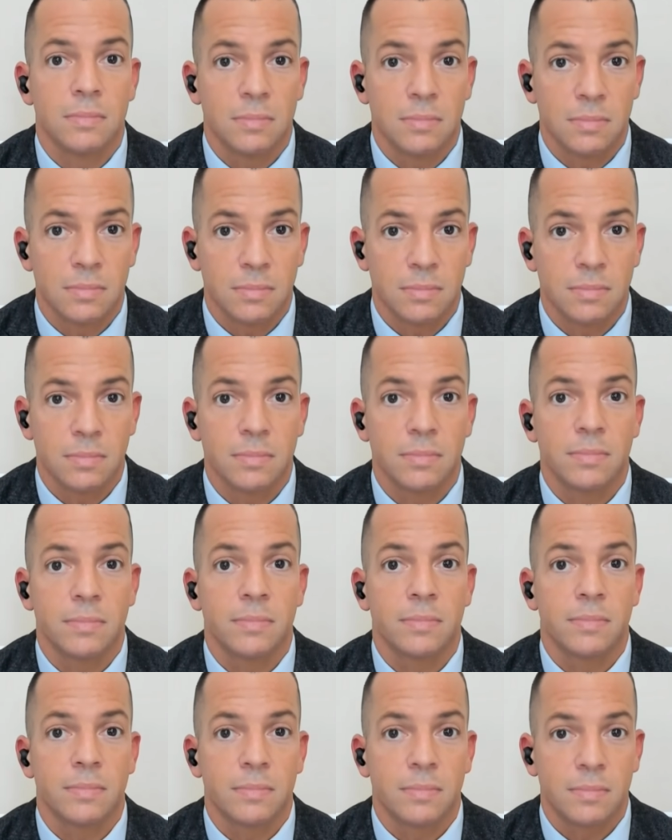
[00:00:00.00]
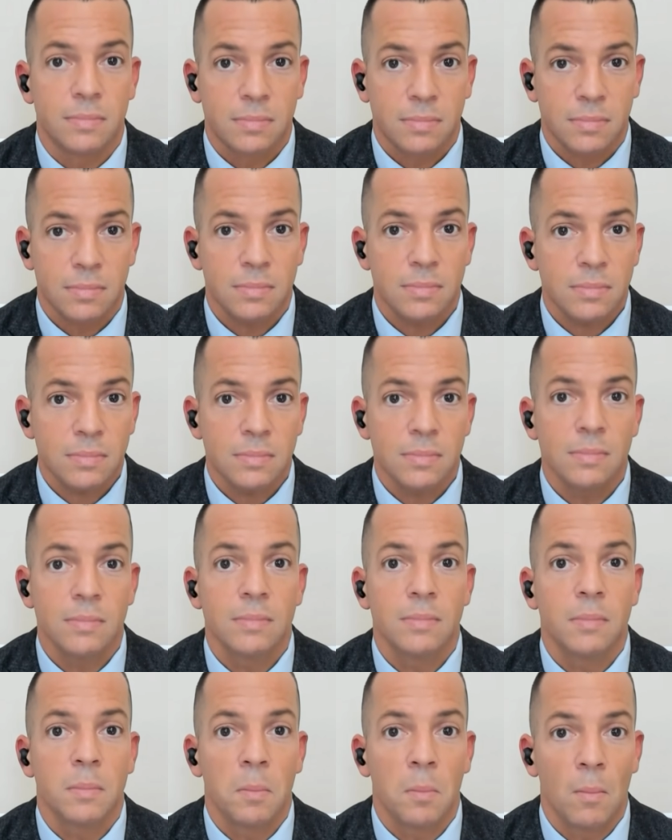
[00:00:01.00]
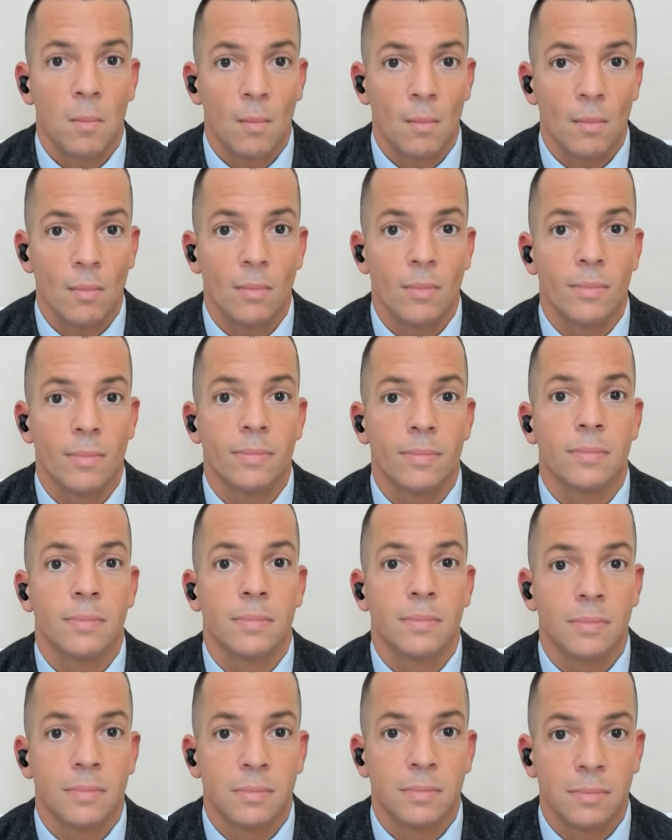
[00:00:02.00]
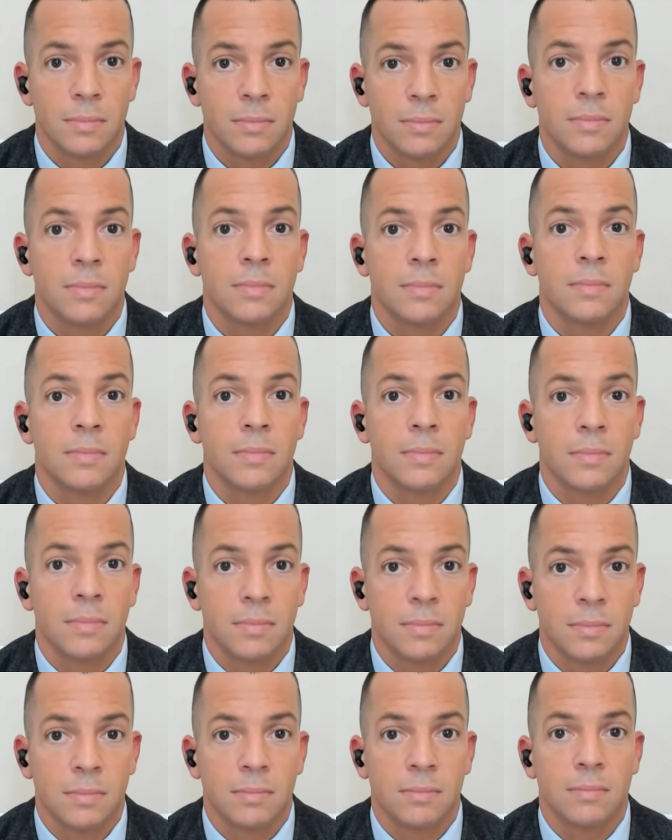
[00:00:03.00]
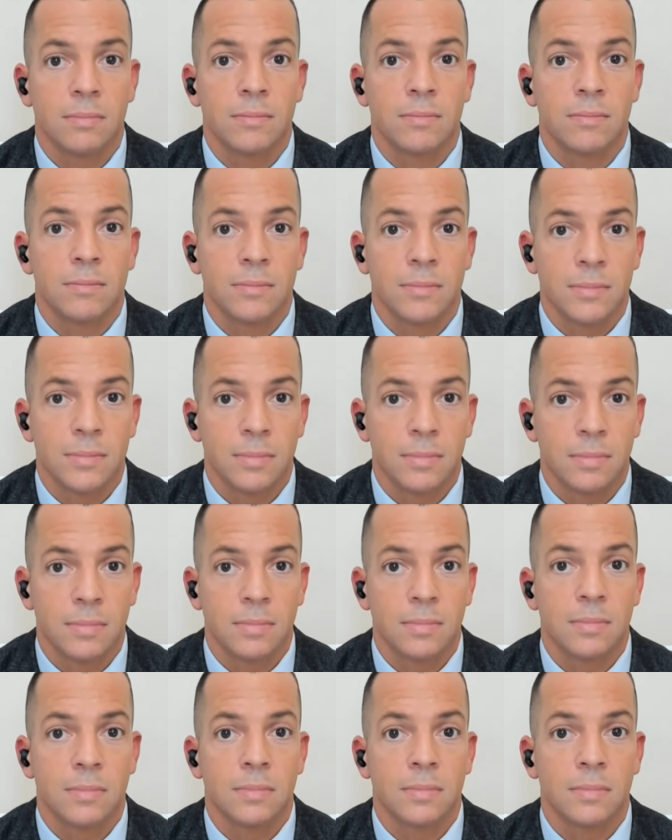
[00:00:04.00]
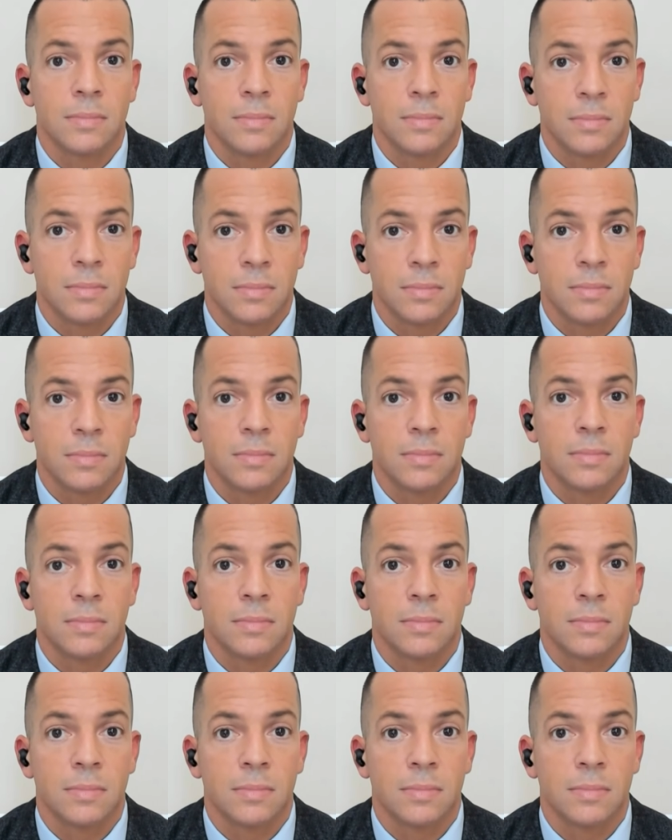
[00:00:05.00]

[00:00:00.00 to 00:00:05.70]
[no speech]